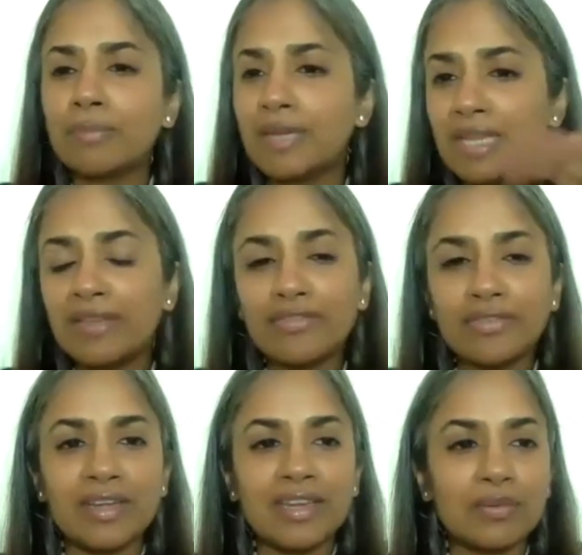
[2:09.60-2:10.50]
believe
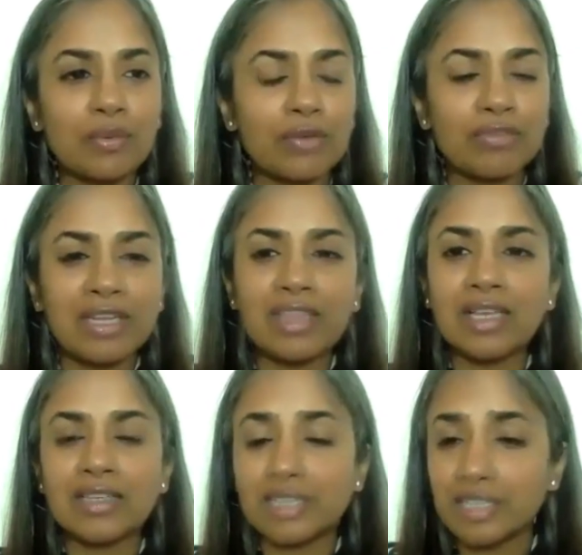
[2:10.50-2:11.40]
in what
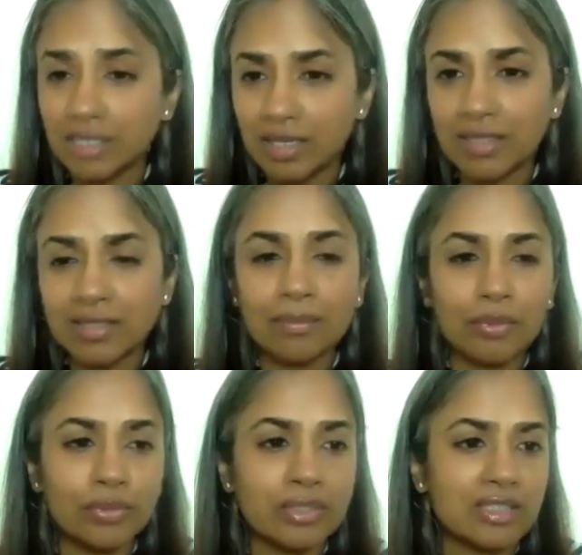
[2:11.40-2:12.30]
Vinita says. She does some
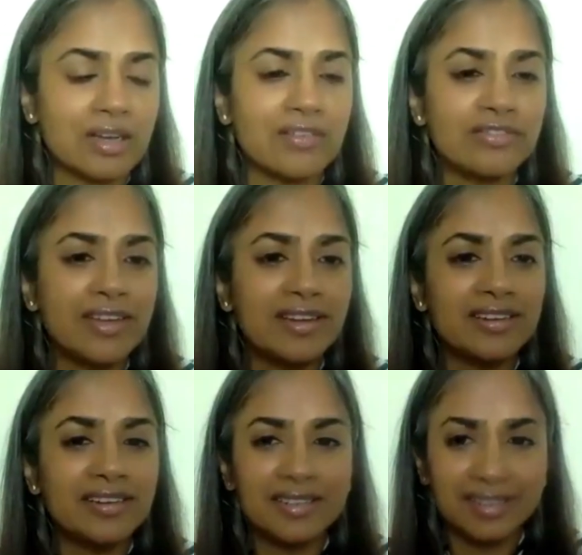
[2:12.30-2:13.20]
good stuff,
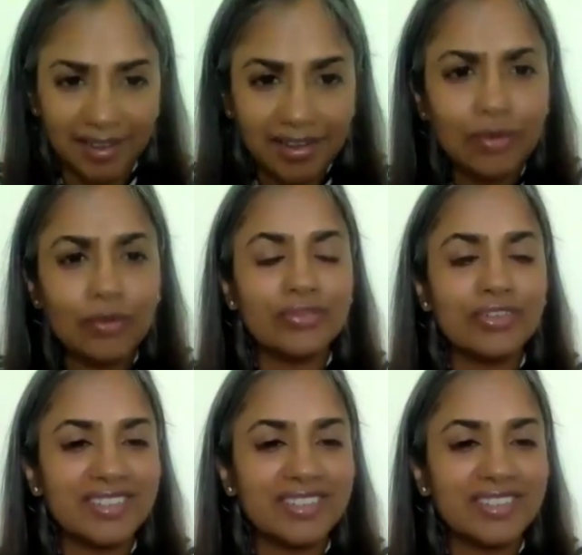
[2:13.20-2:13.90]
and yeah, go for